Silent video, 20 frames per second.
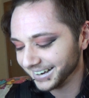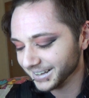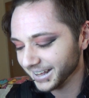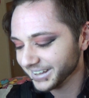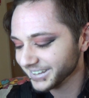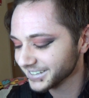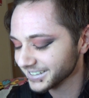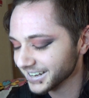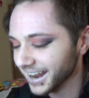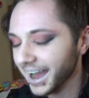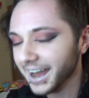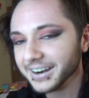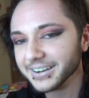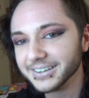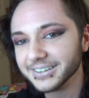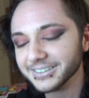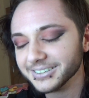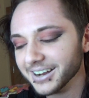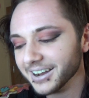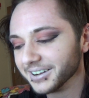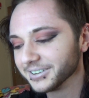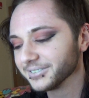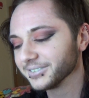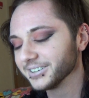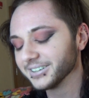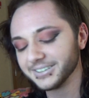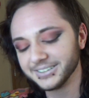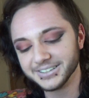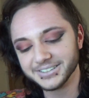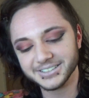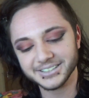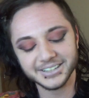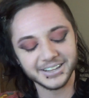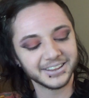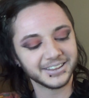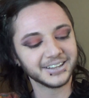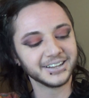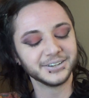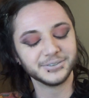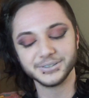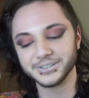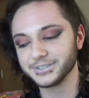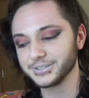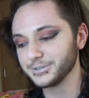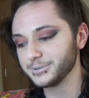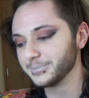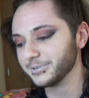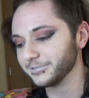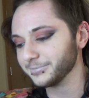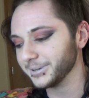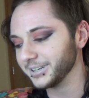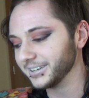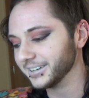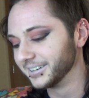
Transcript: That's not an unrealistic thing to assume of me.